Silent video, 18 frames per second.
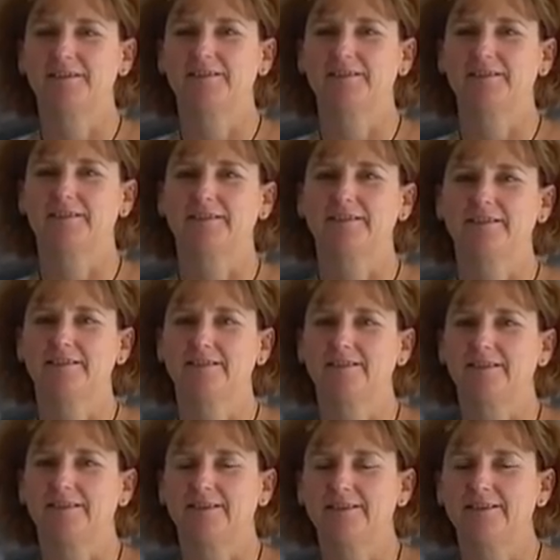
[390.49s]

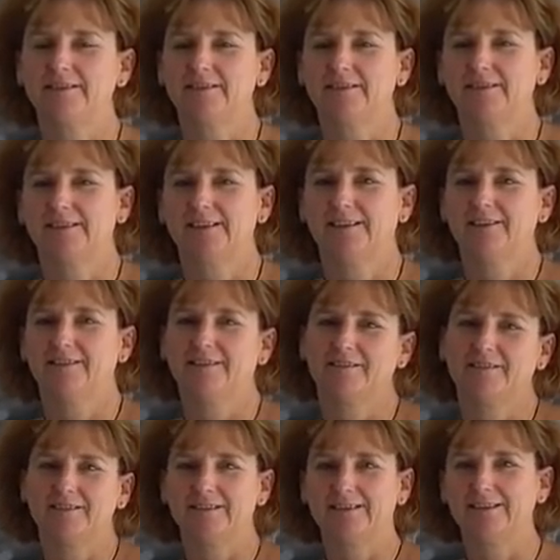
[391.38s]

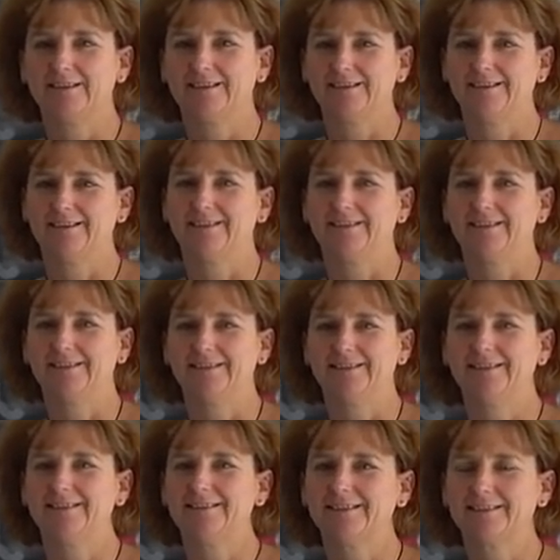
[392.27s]

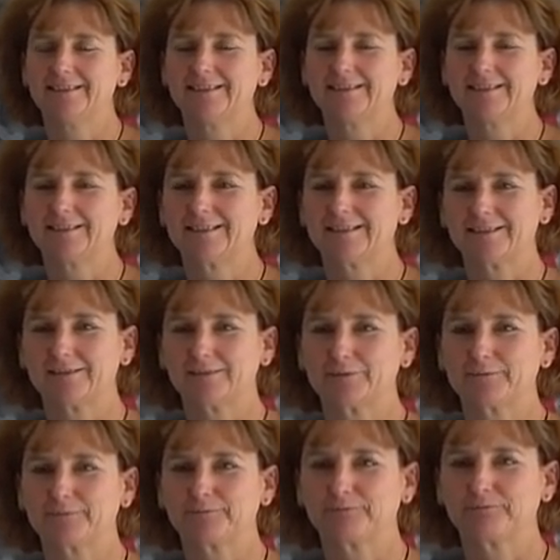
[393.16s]

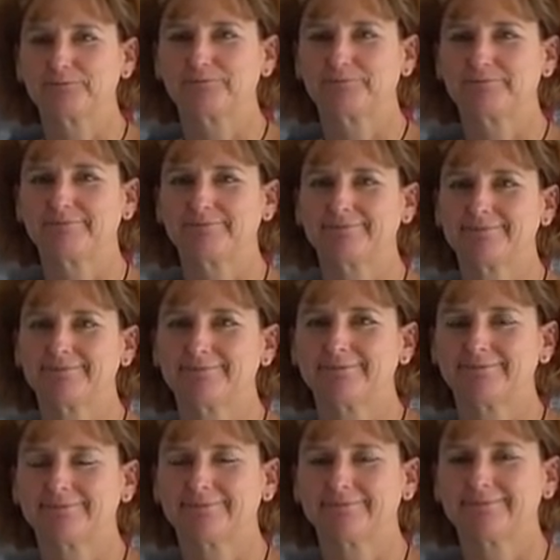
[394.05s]

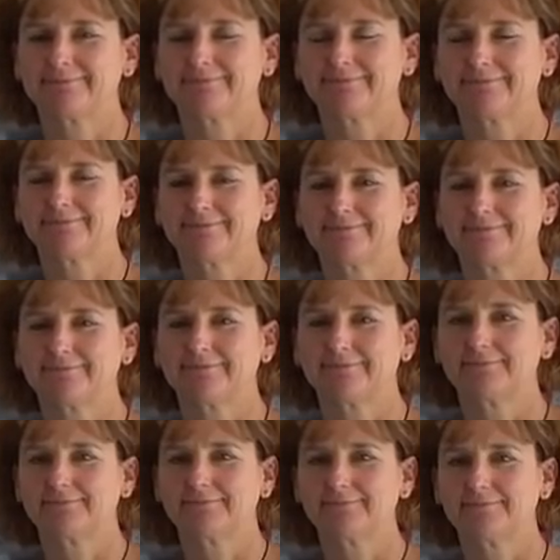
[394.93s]

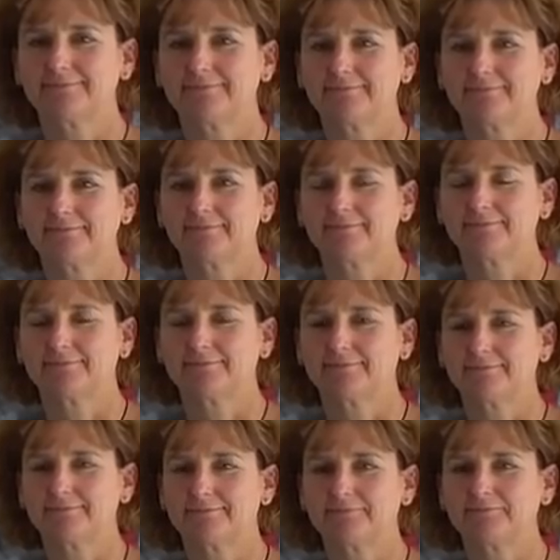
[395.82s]

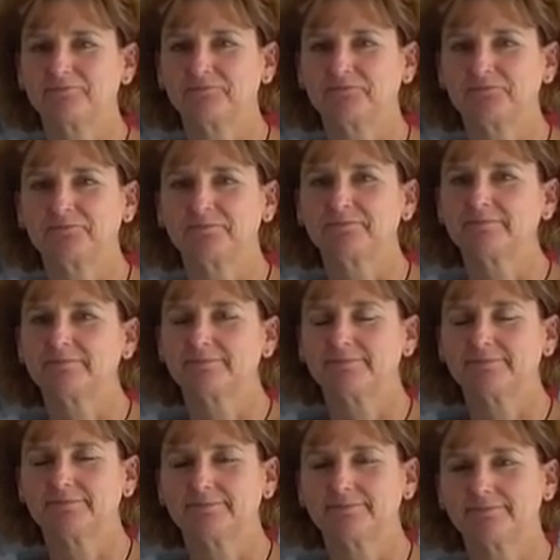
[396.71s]

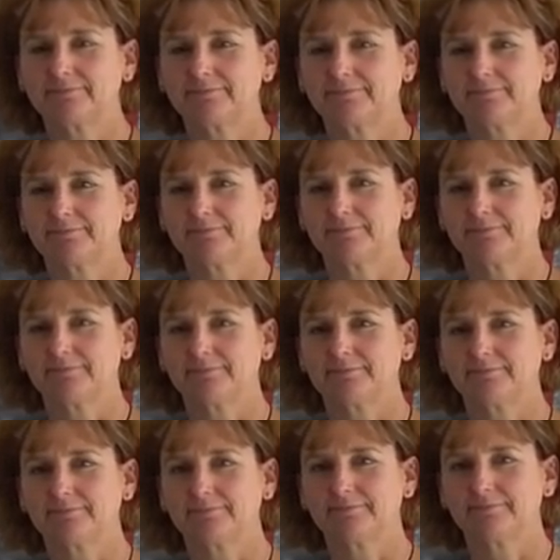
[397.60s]
(silent)